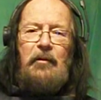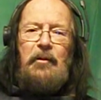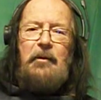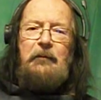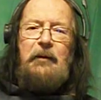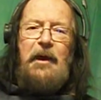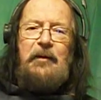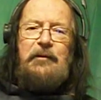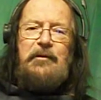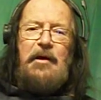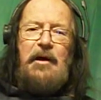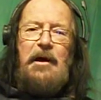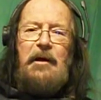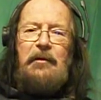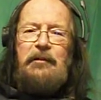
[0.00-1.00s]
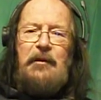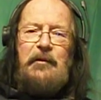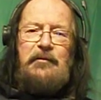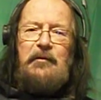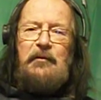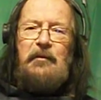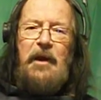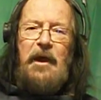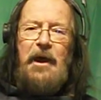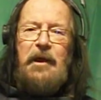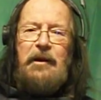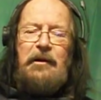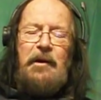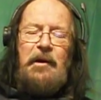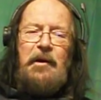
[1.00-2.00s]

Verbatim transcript: the mascot this or that,